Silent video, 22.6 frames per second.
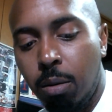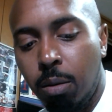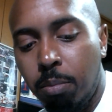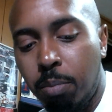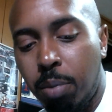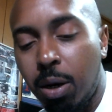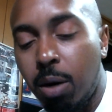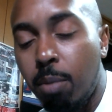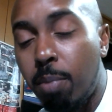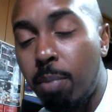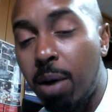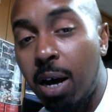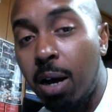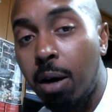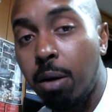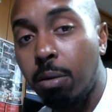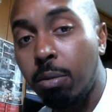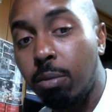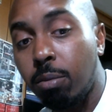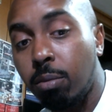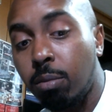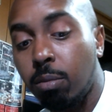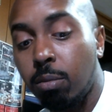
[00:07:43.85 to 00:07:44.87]
but about
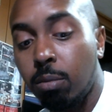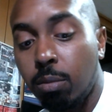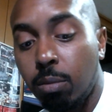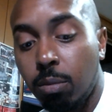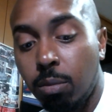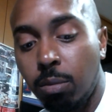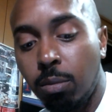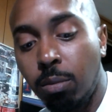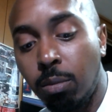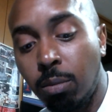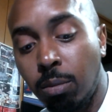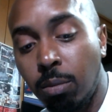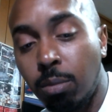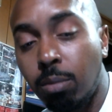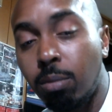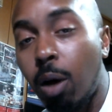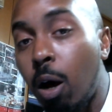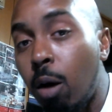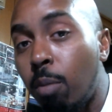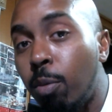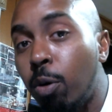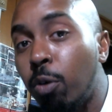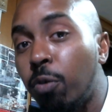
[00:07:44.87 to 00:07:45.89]

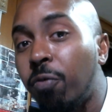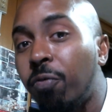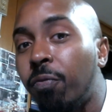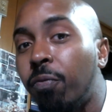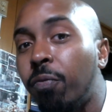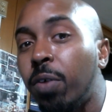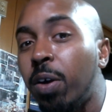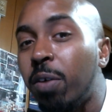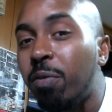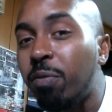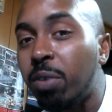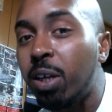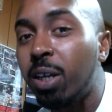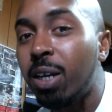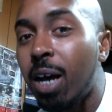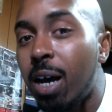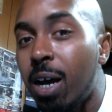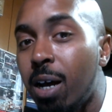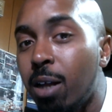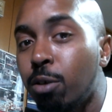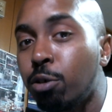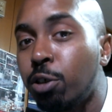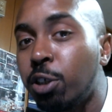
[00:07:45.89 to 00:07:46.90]
almost
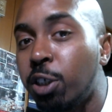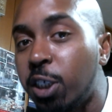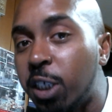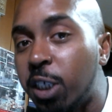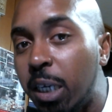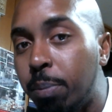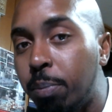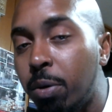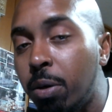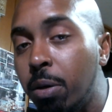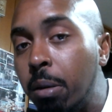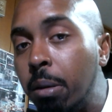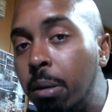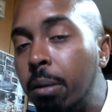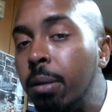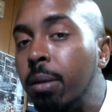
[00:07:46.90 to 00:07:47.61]
$50 cheaper,